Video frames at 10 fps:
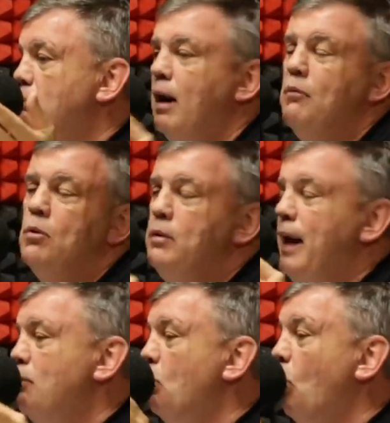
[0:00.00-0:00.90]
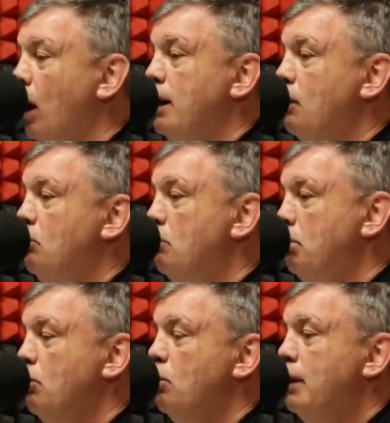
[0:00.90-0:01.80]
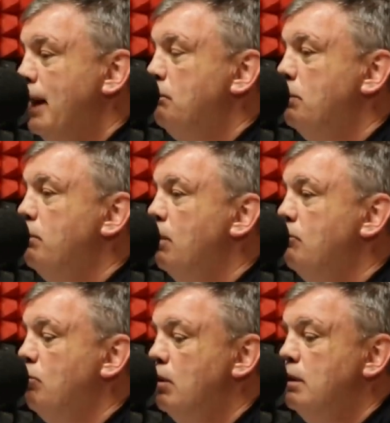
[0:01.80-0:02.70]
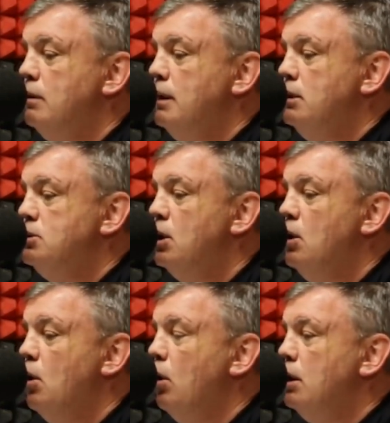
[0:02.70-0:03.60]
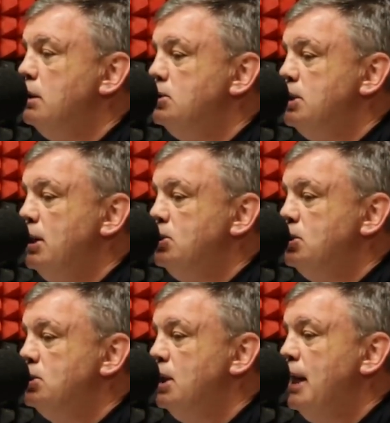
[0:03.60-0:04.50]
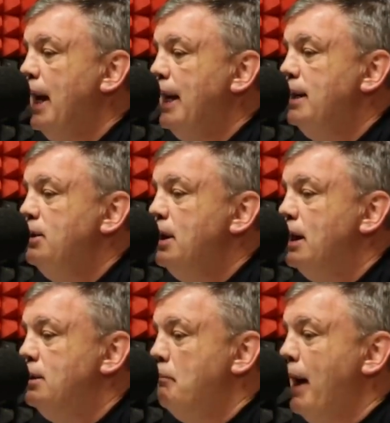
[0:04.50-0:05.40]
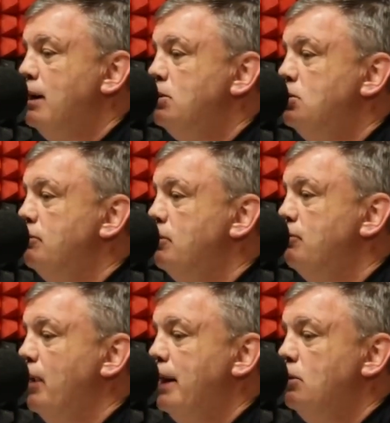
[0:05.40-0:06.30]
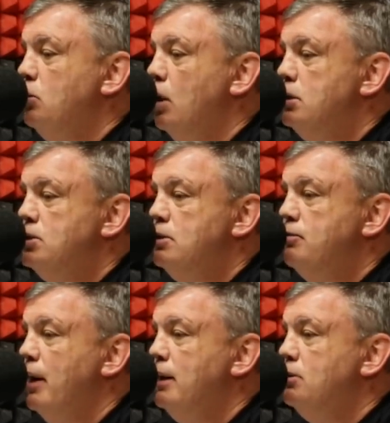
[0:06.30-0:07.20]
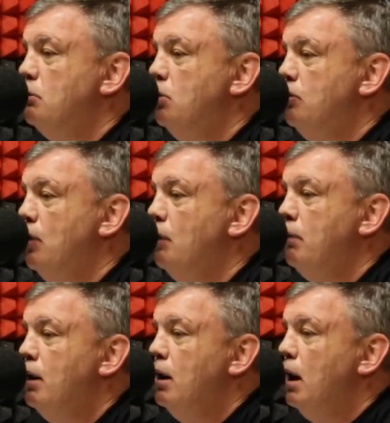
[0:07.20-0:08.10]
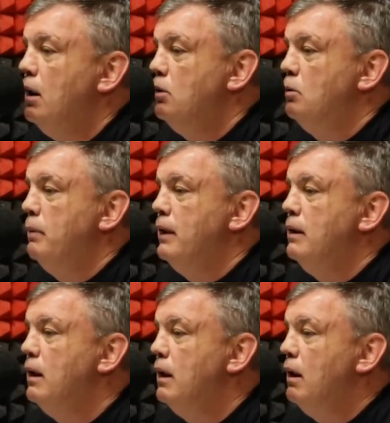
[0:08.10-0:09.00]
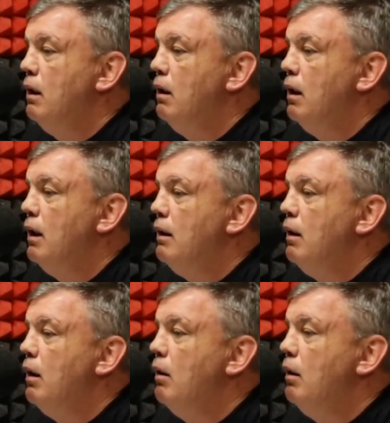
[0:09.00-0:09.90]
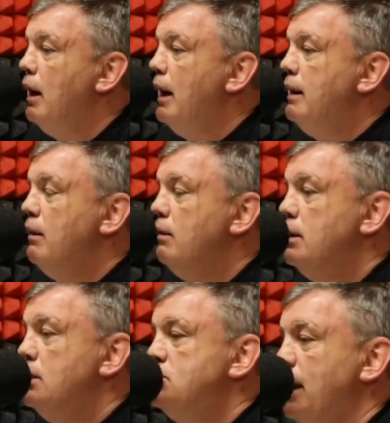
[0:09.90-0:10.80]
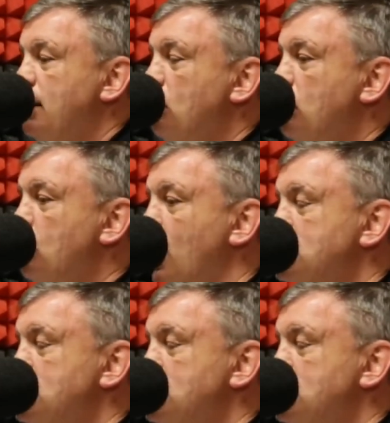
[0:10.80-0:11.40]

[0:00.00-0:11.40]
I won't name one. I won't pull one out, but of one of these organizations. And then you got the manager of a fighter who wants his fighter to move up a little bit. Is there anyone